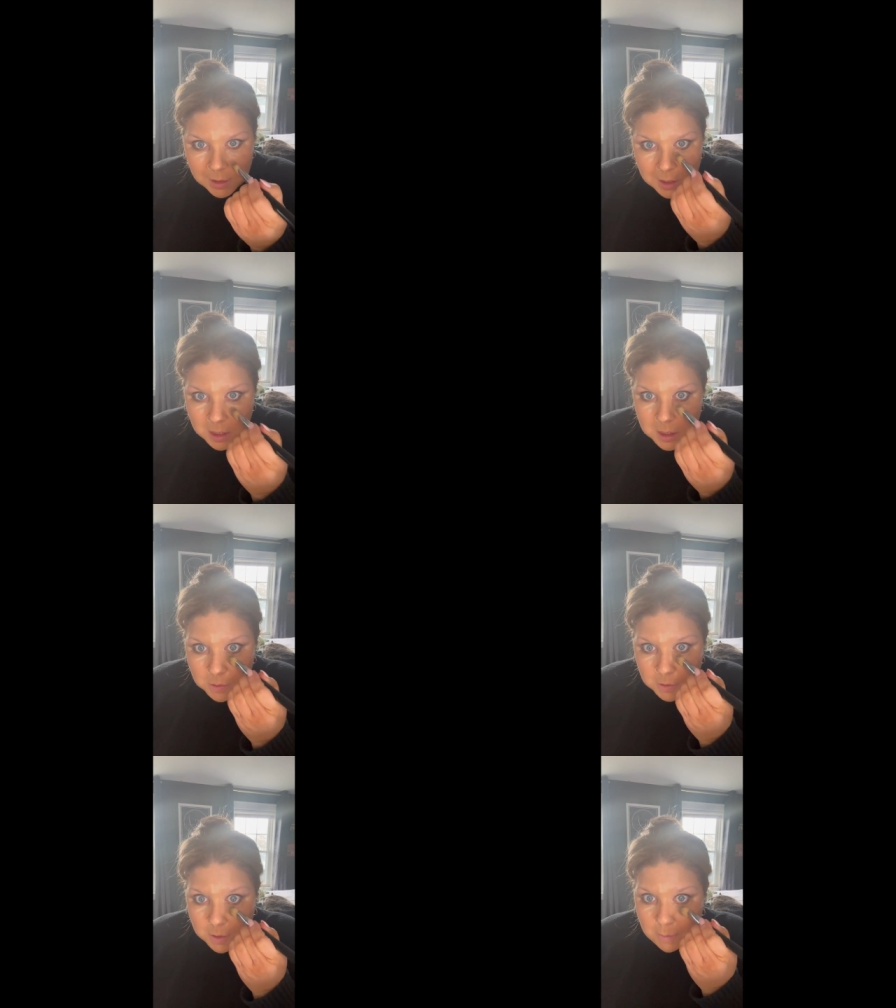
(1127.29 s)
this. This
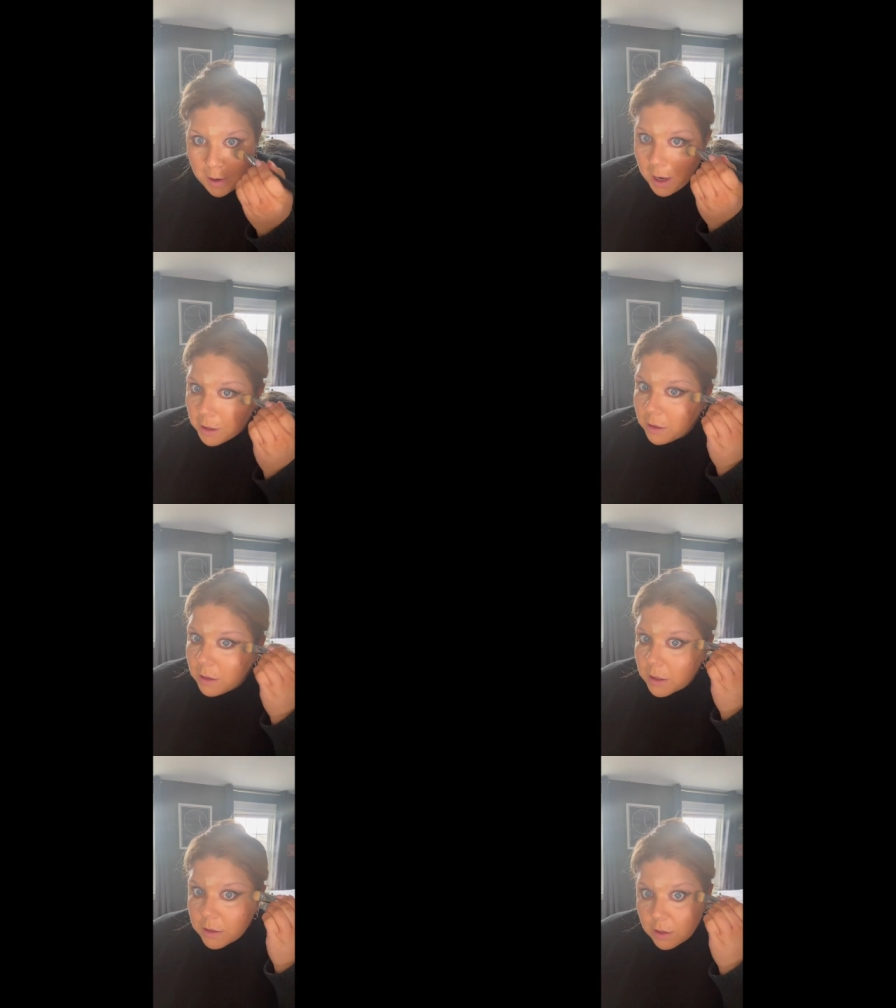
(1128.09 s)
wasn't bad
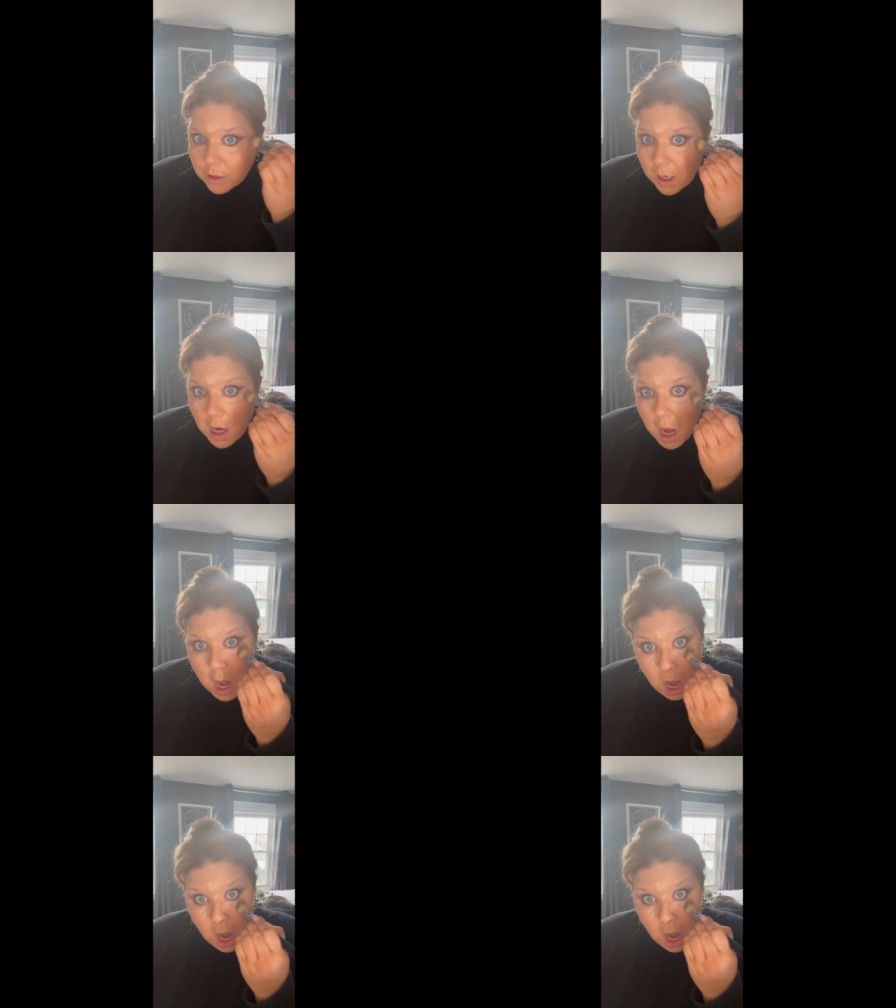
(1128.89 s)
yesterday.